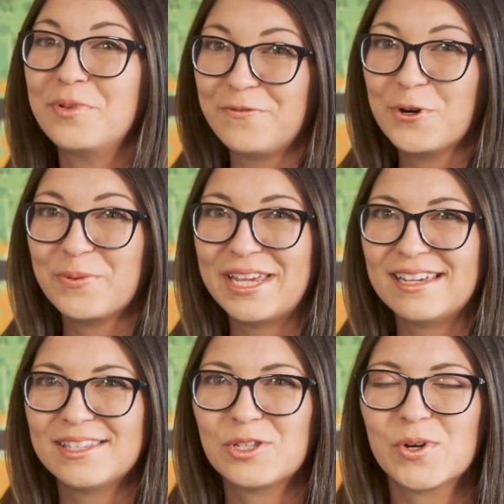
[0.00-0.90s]
Before we
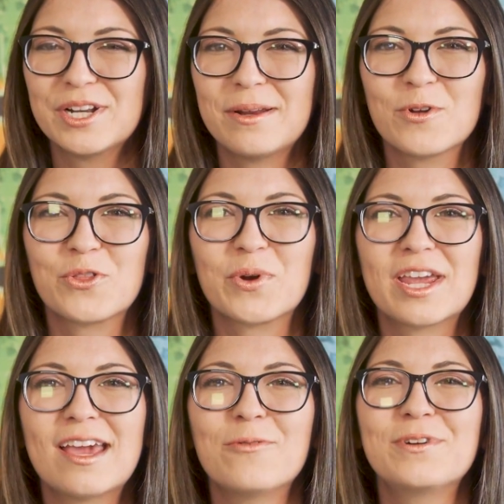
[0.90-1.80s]
hit story number
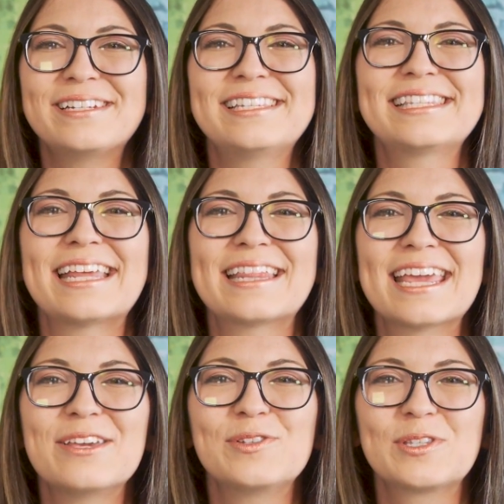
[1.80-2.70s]
3, I wanted to say
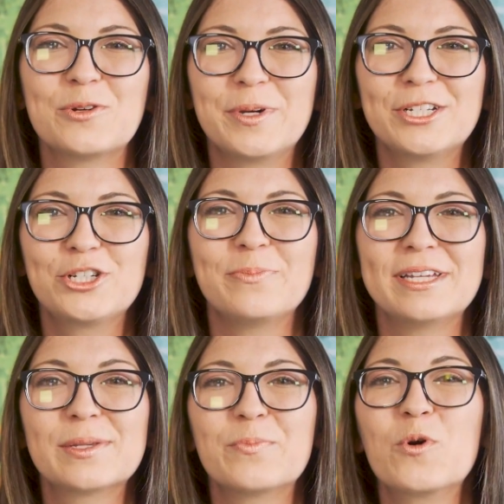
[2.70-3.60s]
thank you so much to
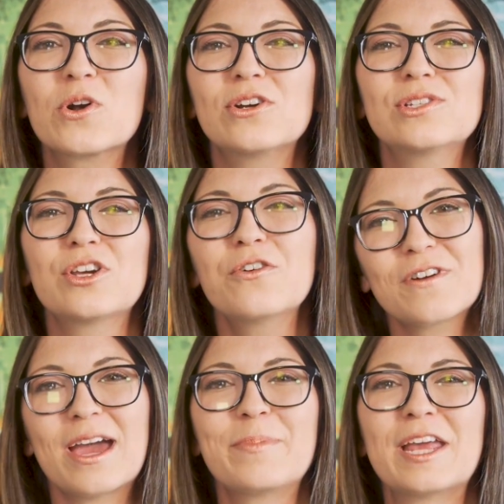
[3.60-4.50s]
my supporters
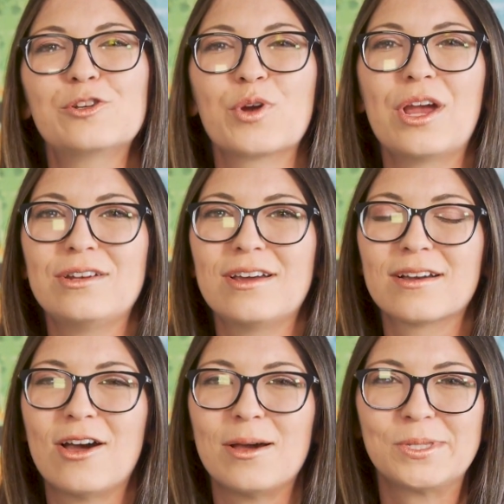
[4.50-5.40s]
over at
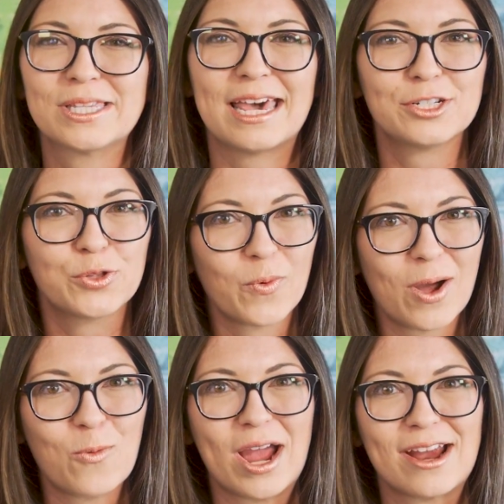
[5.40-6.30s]

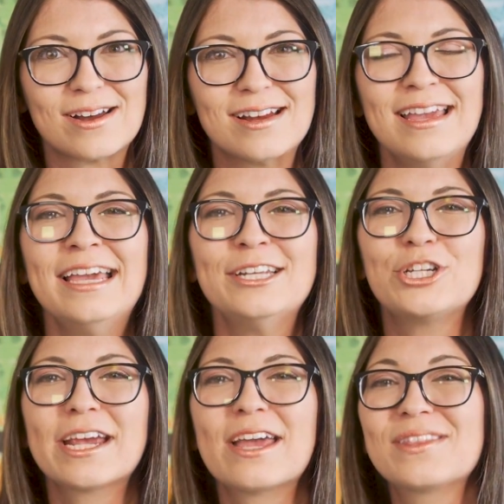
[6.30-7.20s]
patreon.com/ThreatWire.
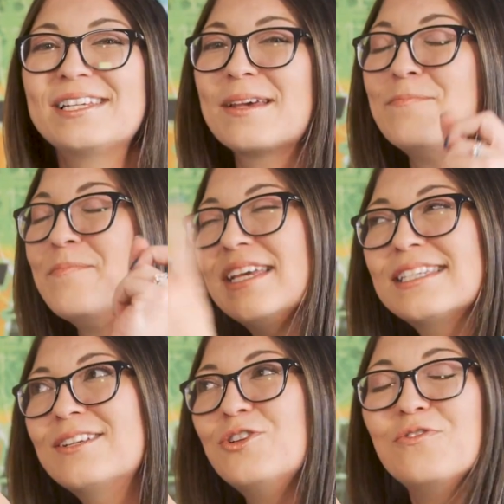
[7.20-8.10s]
Check out these
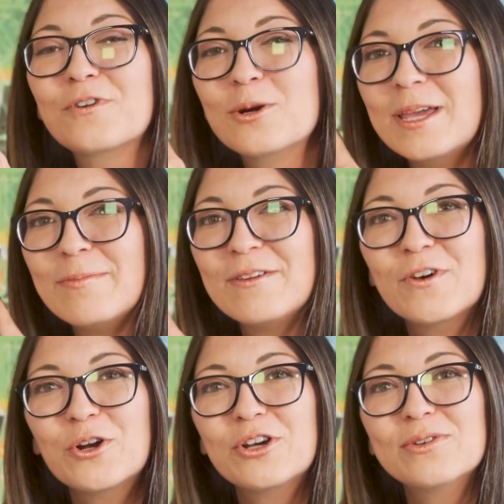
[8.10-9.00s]
amazing new fur baby
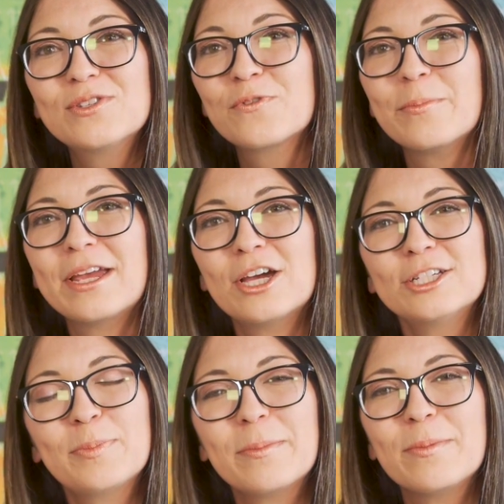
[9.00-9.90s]
photos from my
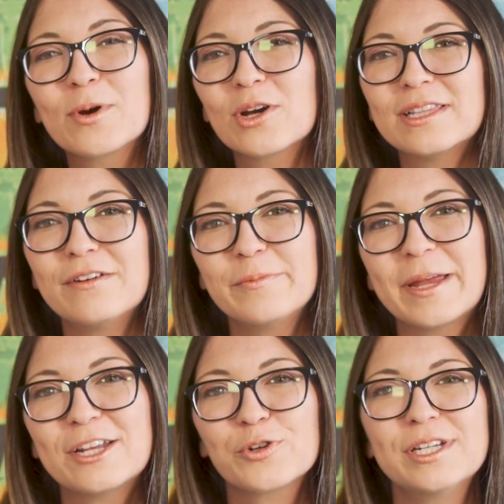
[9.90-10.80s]
Hush Puppy perk level
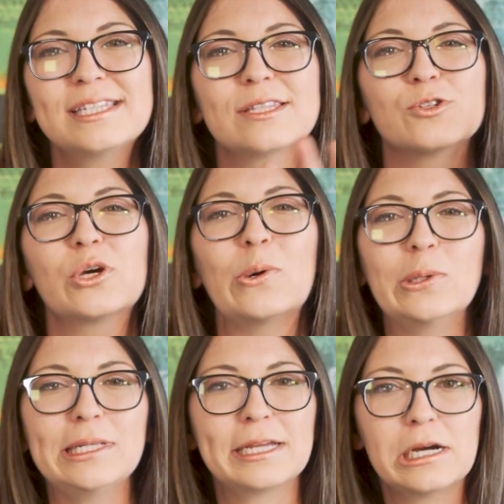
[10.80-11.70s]
patrons. They're
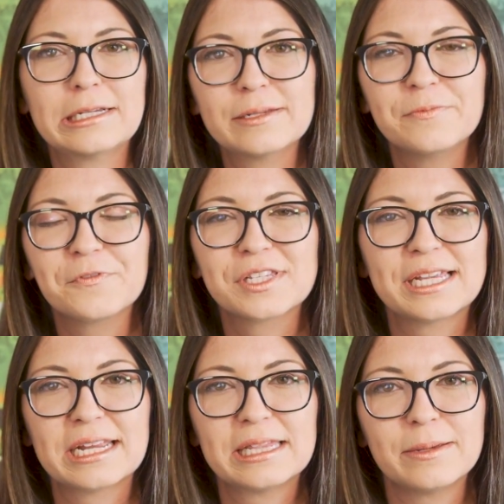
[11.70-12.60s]
totally awesome for
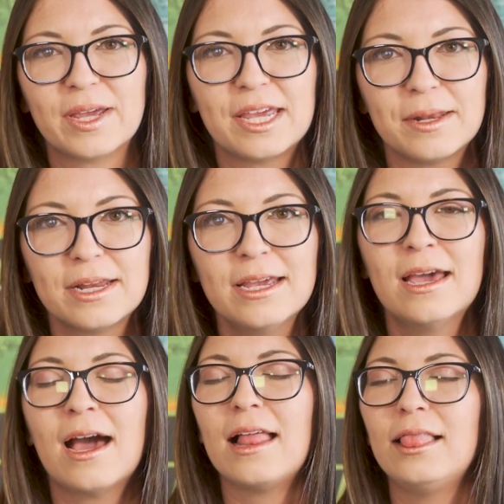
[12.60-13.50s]
sending them in.
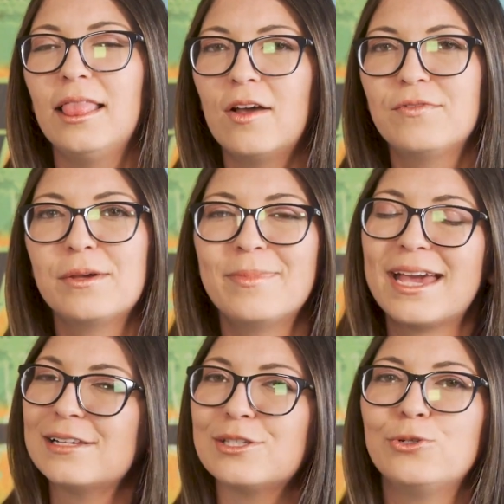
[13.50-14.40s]
I love them
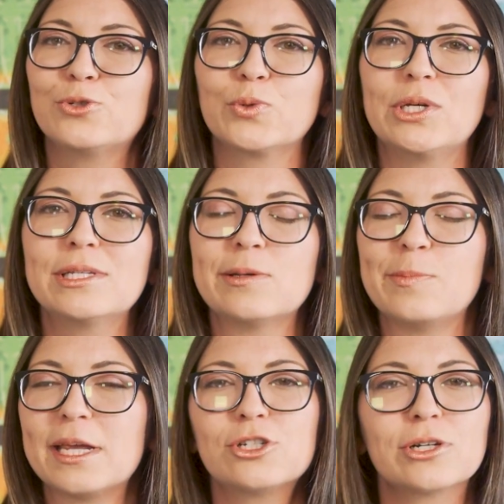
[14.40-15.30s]
as usual, so
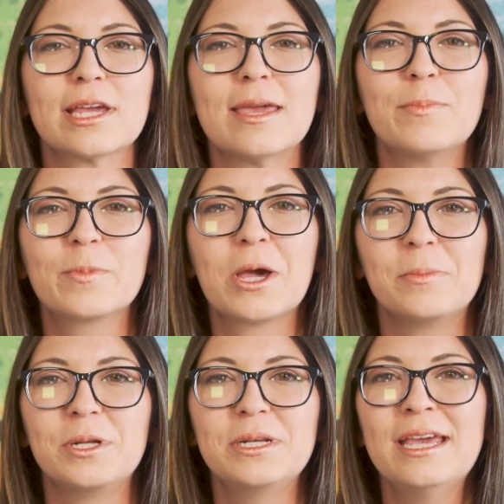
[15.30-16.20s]
make sure to keep them
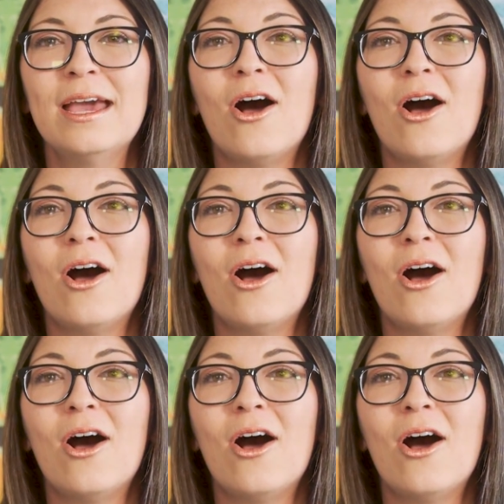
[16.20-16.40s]
coming.